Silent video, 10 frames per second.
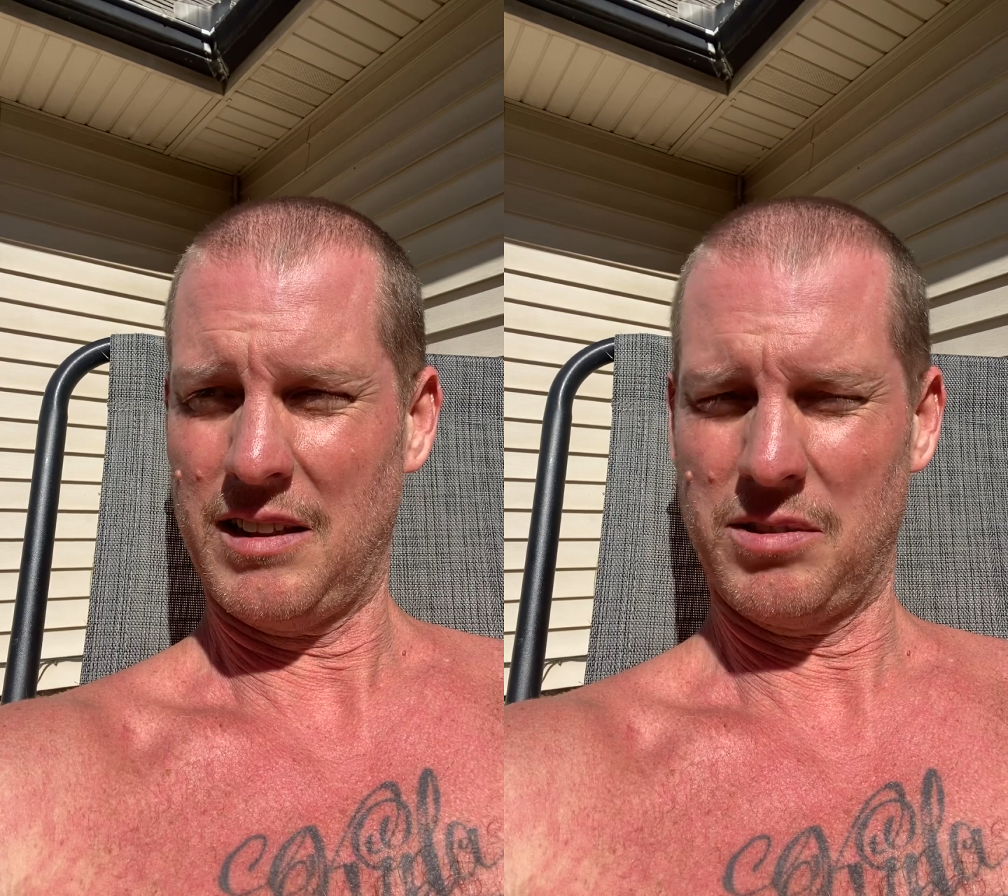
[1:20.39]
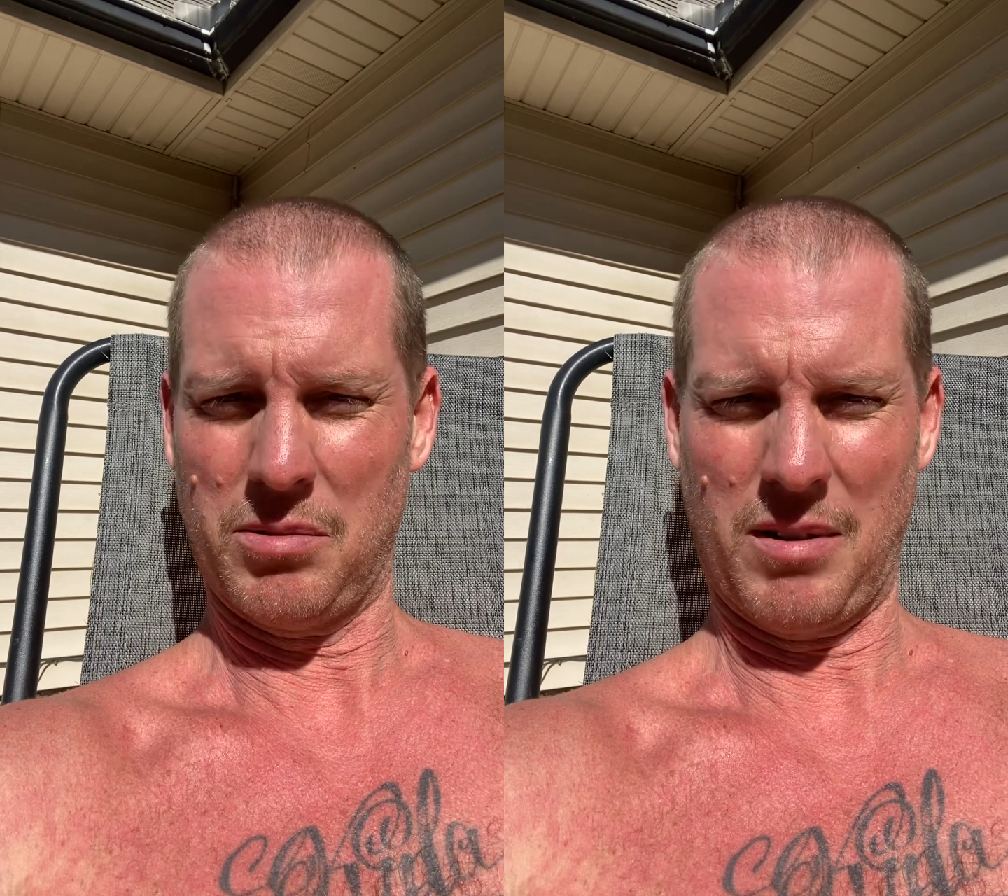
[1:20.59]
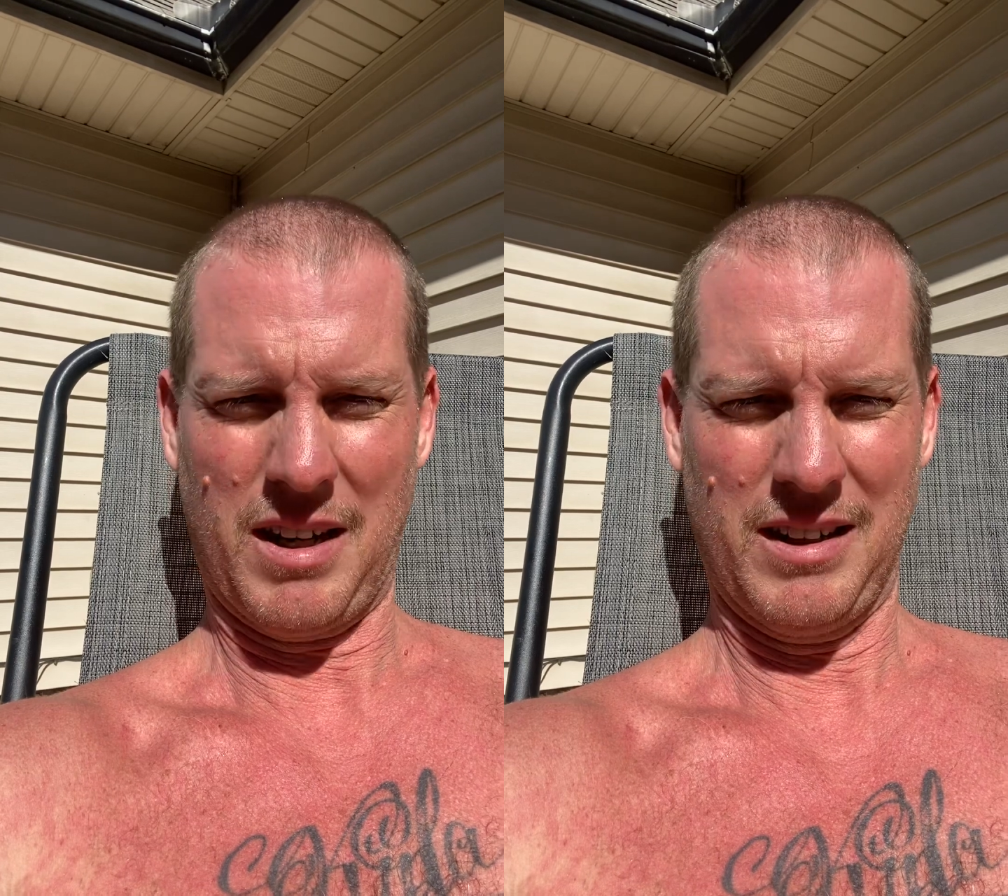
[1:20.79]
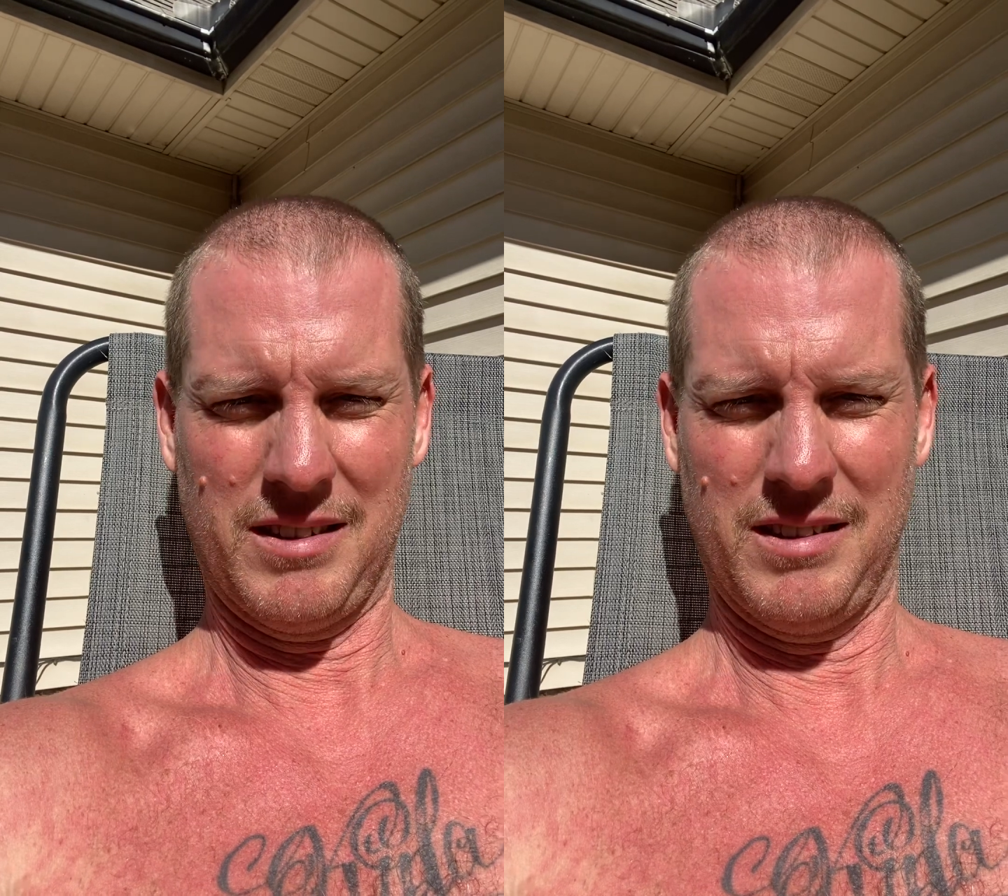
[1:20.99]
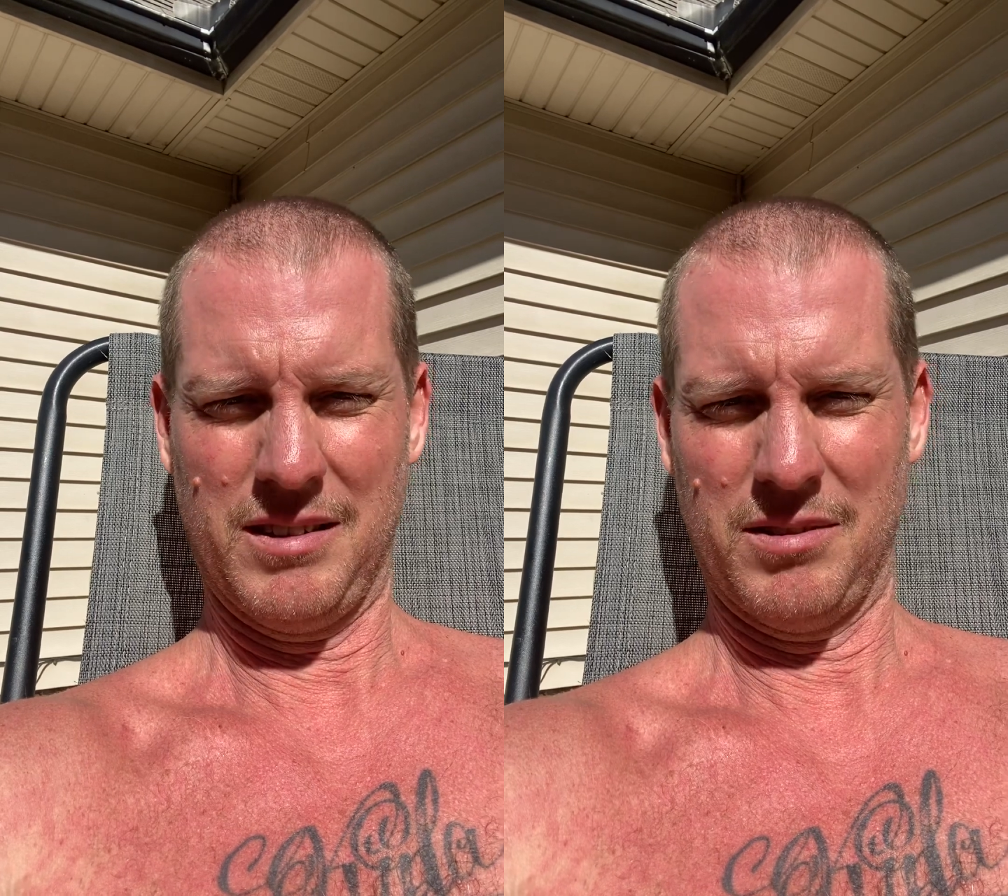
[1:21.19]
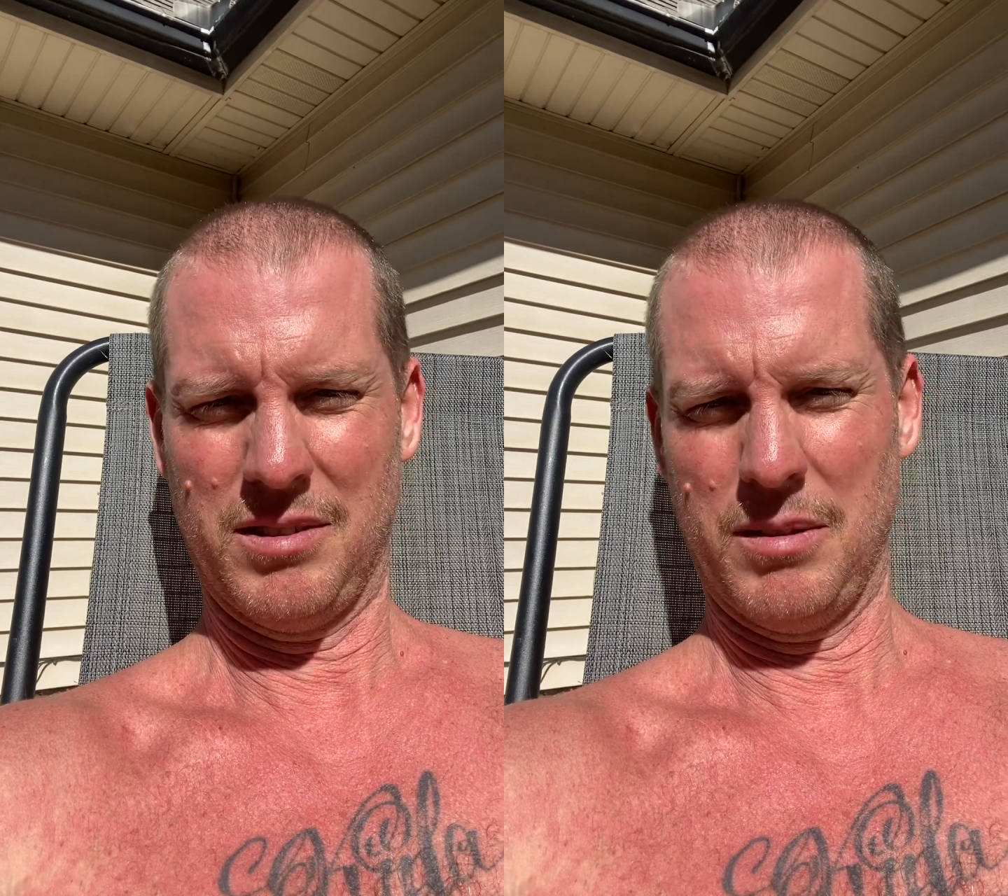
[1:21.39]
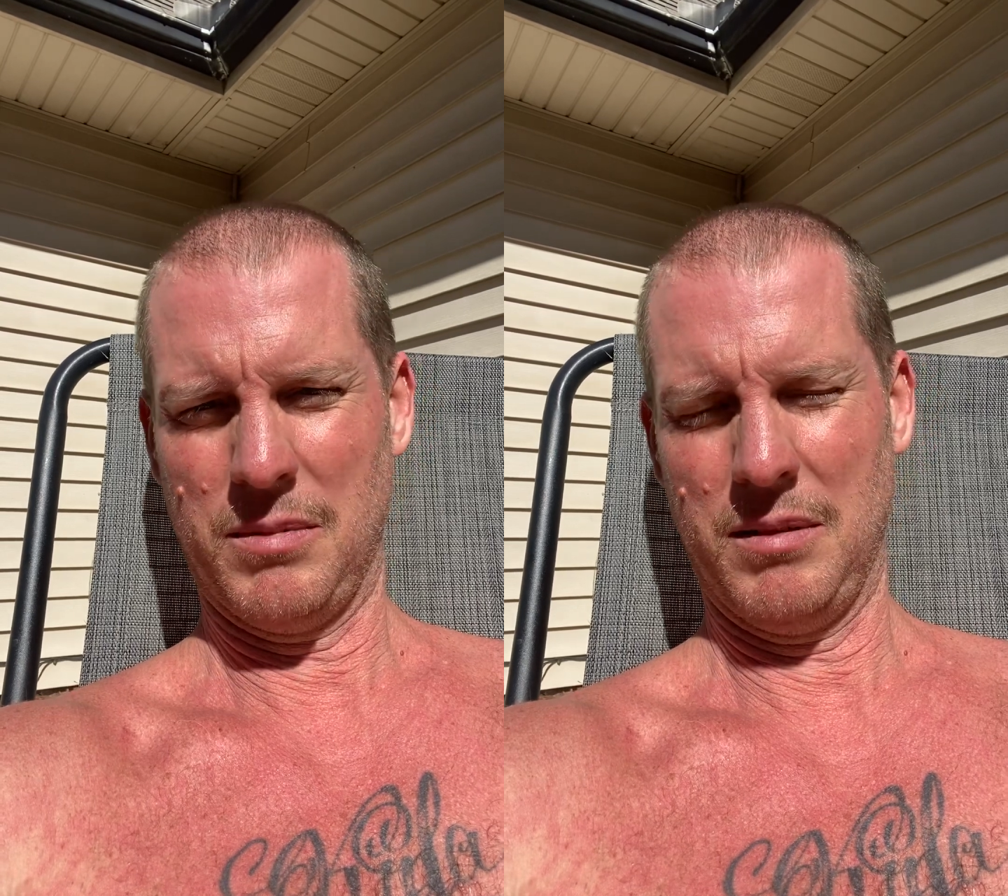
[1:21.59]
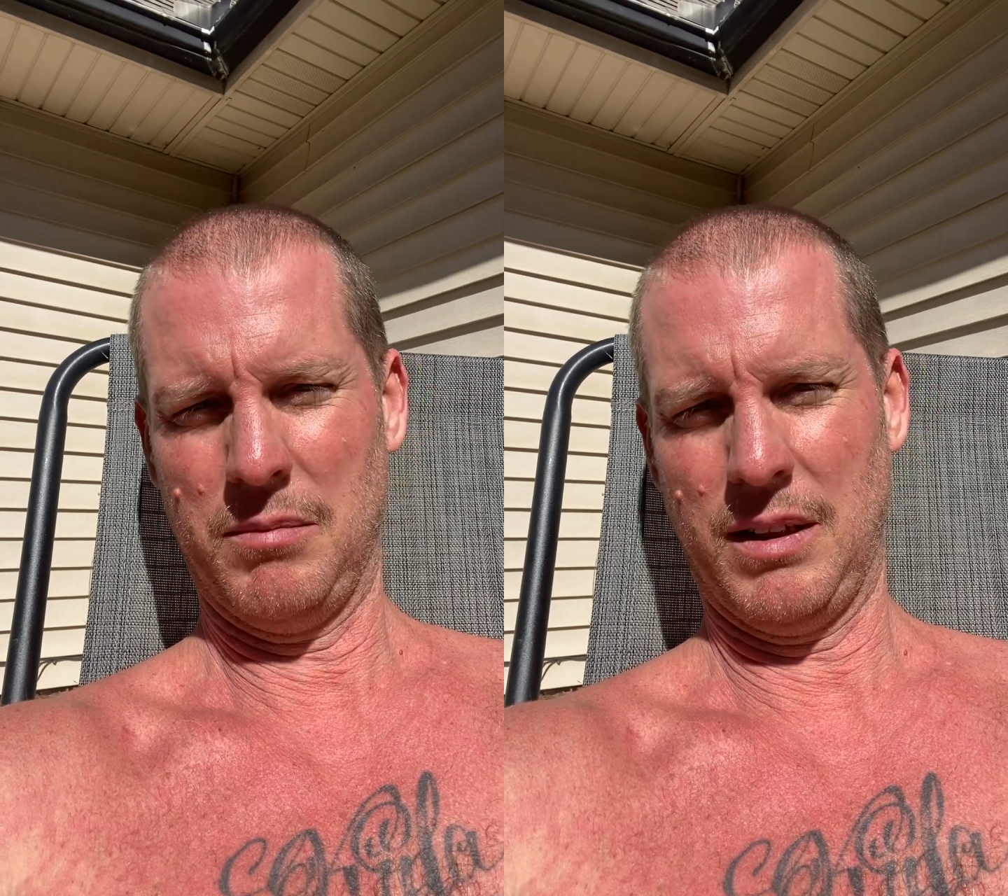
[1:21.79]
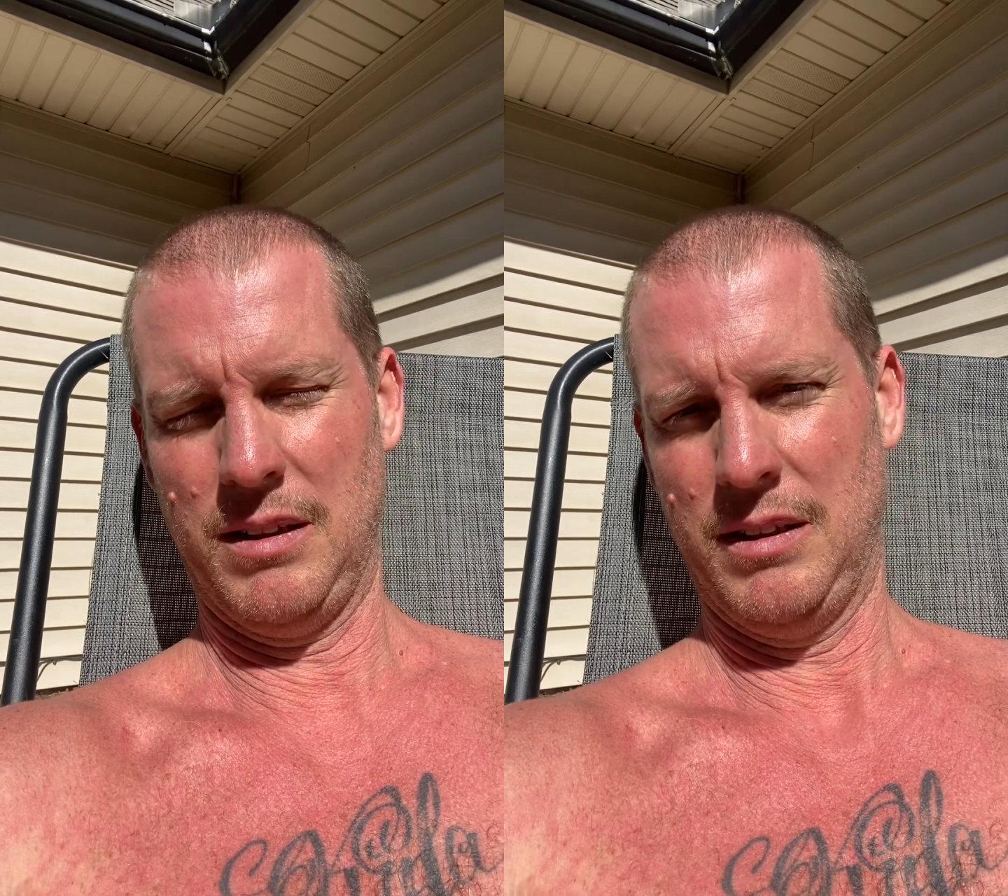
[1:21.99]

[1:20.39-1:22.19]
psoriasis or something. But